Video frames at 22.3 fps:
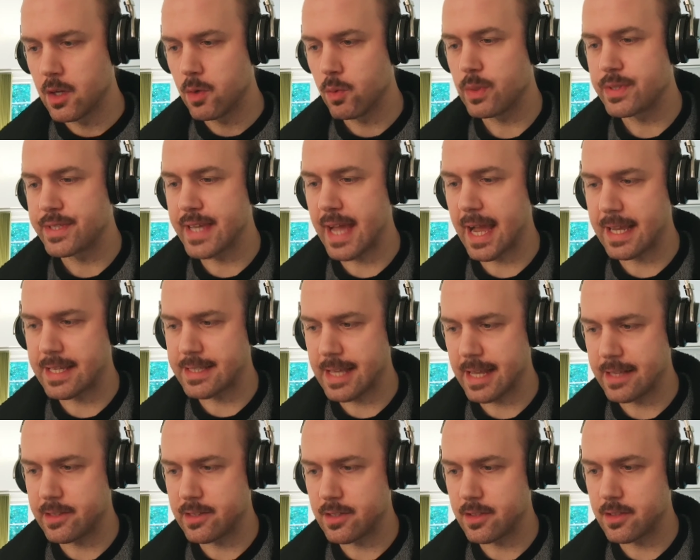was getting
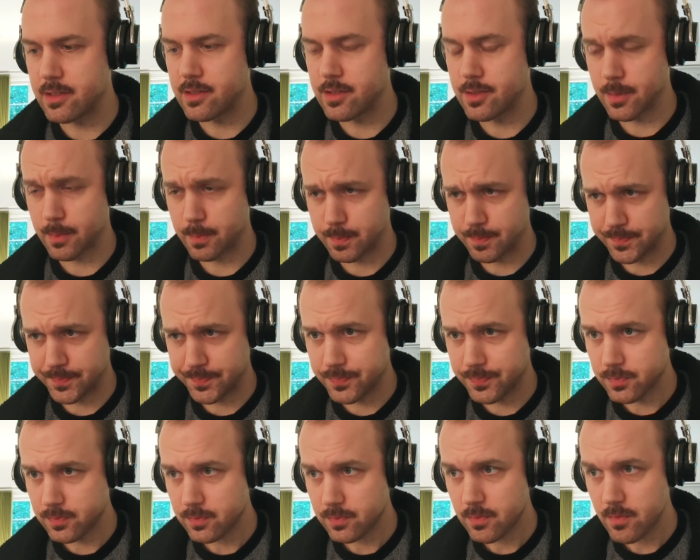sentenced,
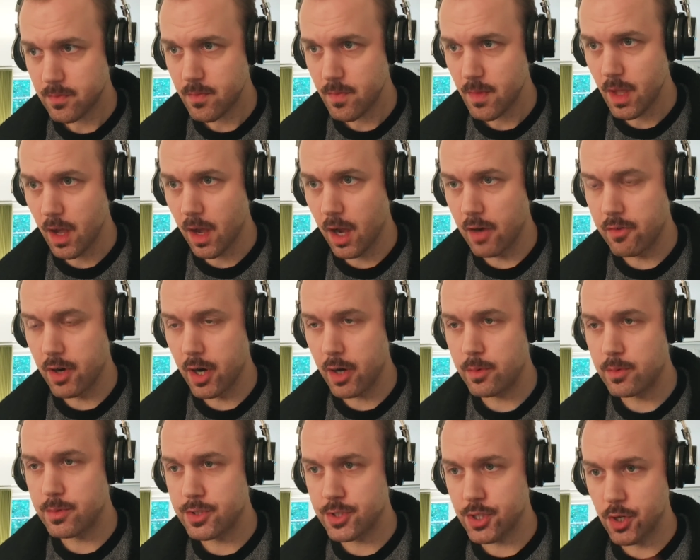I
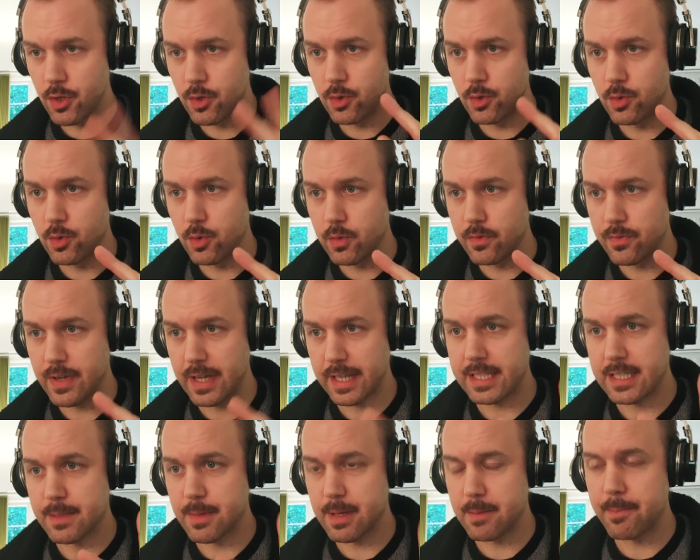wrote 2
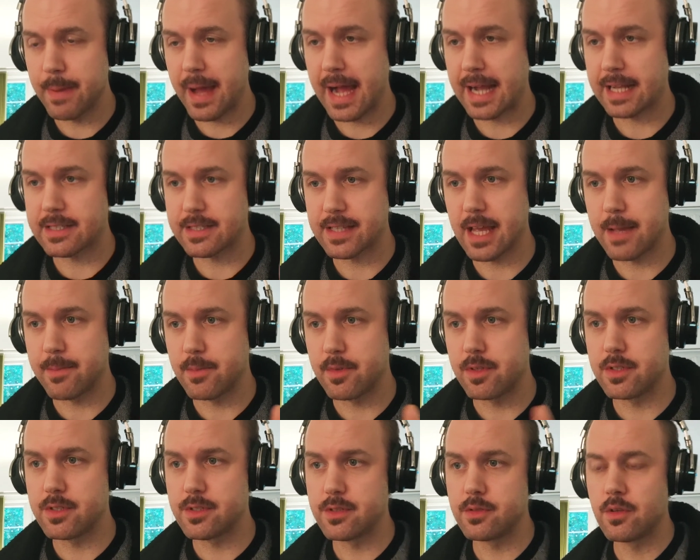victim impact
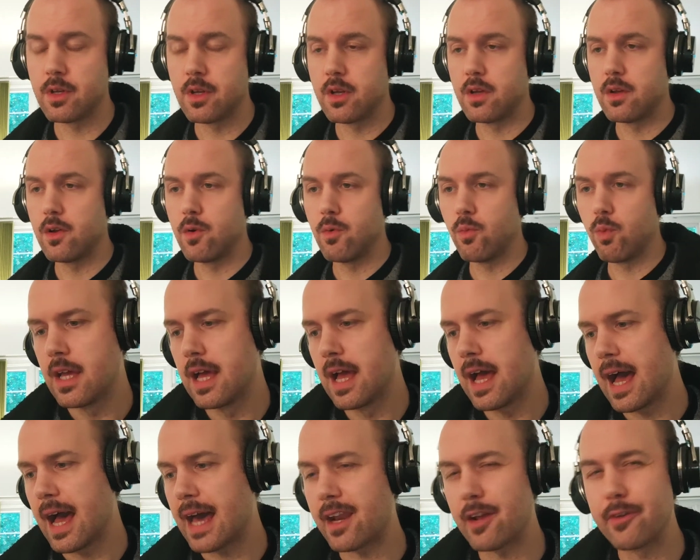statements.
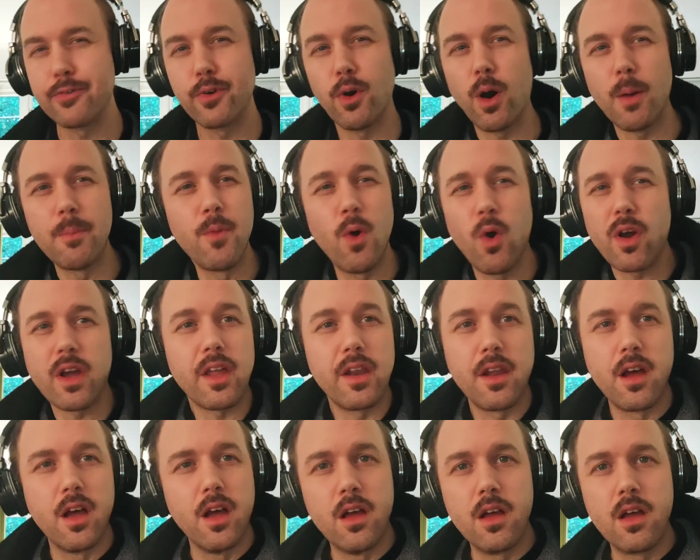And I thought,
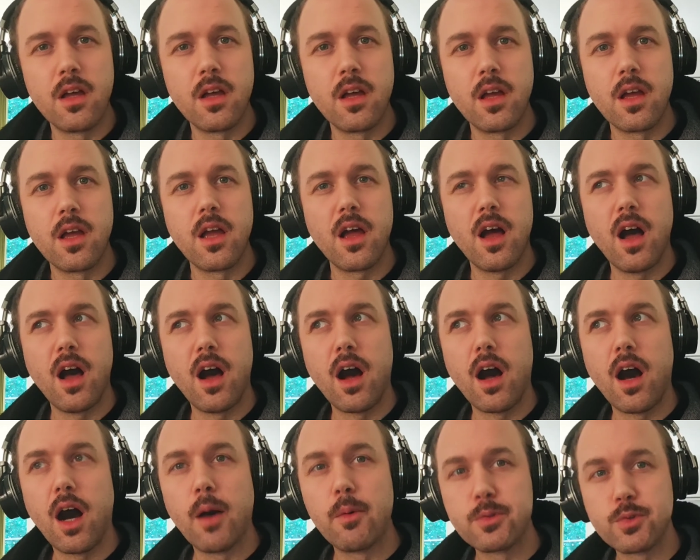
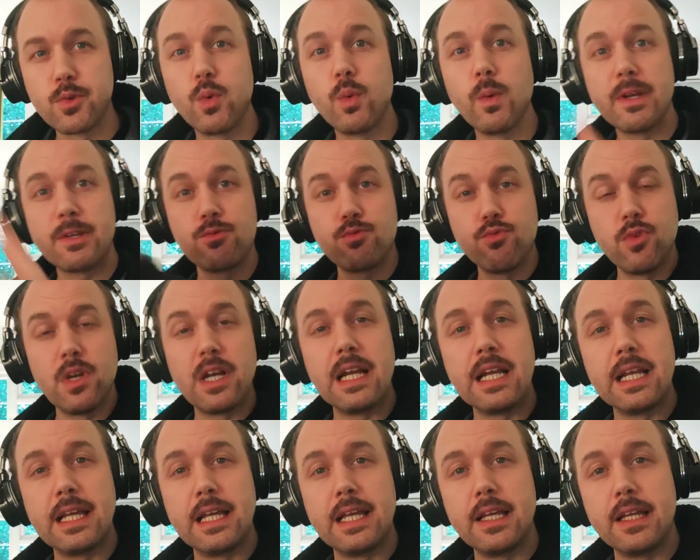I was always
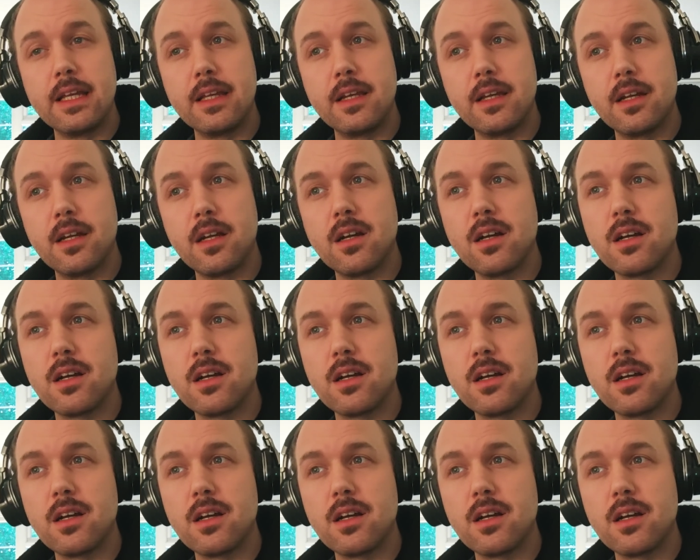really,